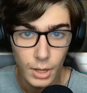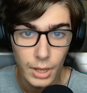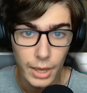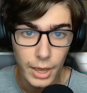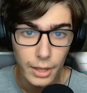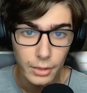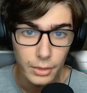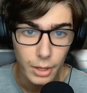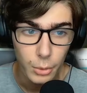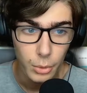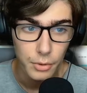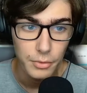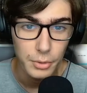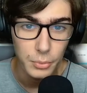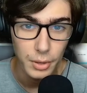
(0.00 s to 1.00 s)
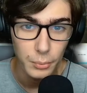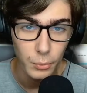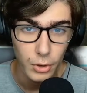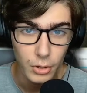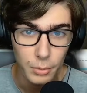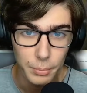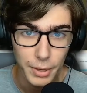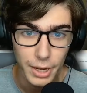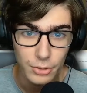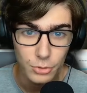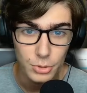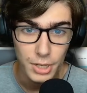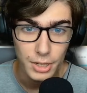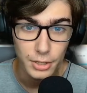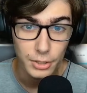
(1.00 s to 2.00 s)
Hello everyone, welcome back
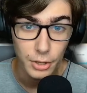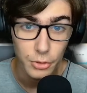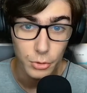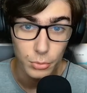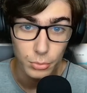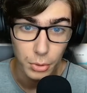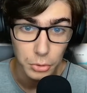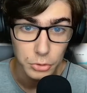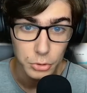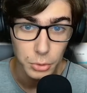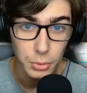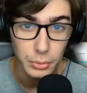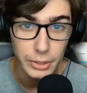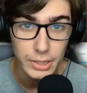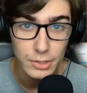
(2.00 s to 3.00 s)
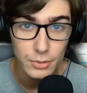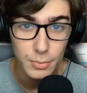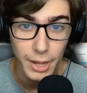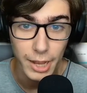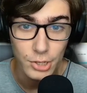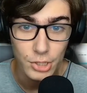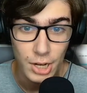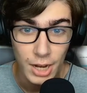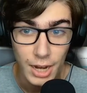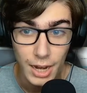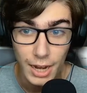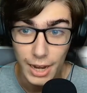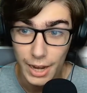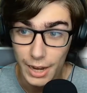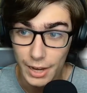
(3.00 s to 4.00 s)
to yet another Road to Elite Smash,
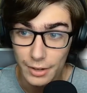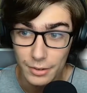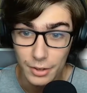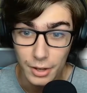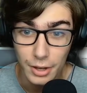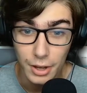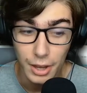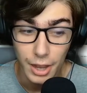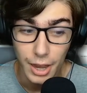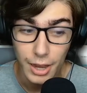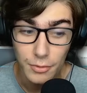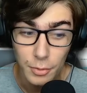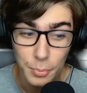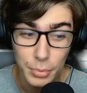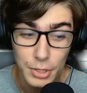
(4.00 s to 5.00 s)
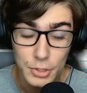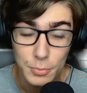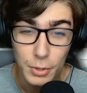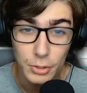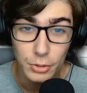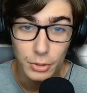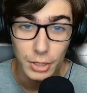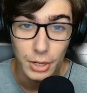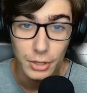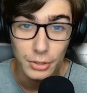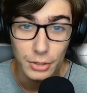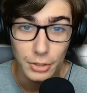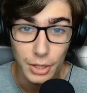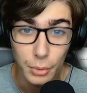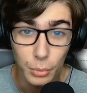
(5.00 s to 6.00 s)
and I have a pretty special
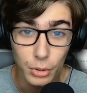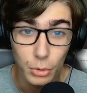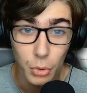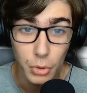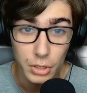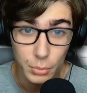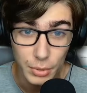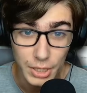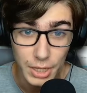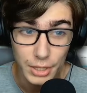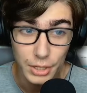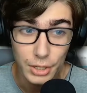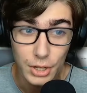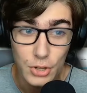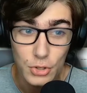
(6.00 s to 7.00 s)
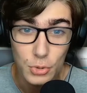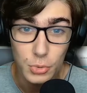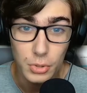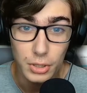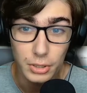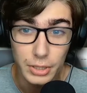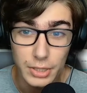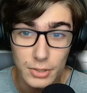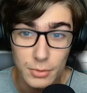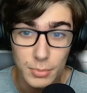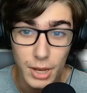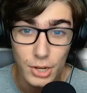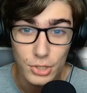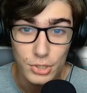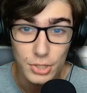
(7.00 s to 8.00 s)
character that we're going to be getting into Elite
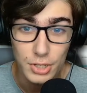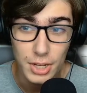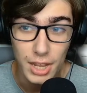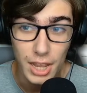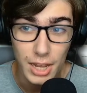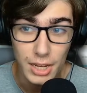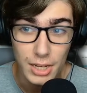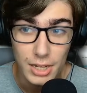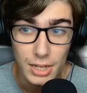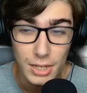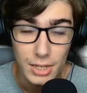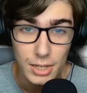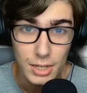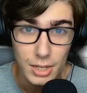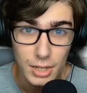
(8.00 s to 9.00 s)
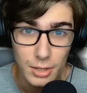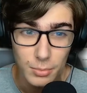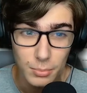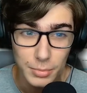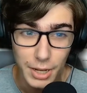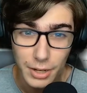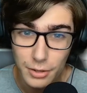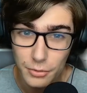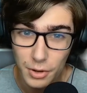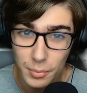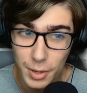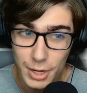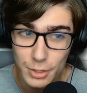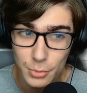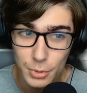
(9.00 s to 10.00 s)
Smash today, he kind of
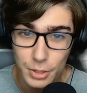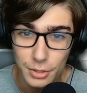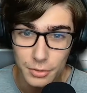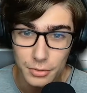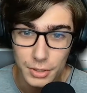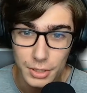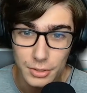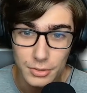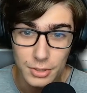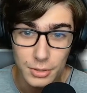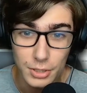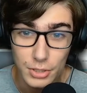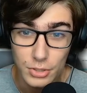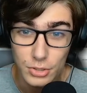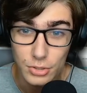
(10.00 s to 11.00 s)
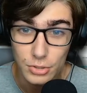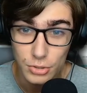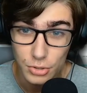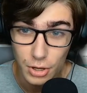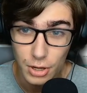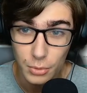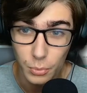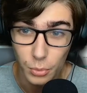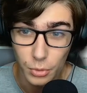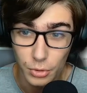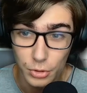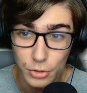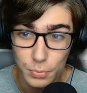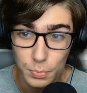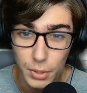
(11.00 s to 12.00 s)
reminds me of the series Star
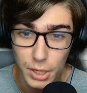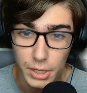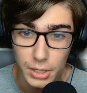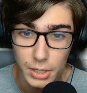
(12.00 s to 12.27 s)
Wars, but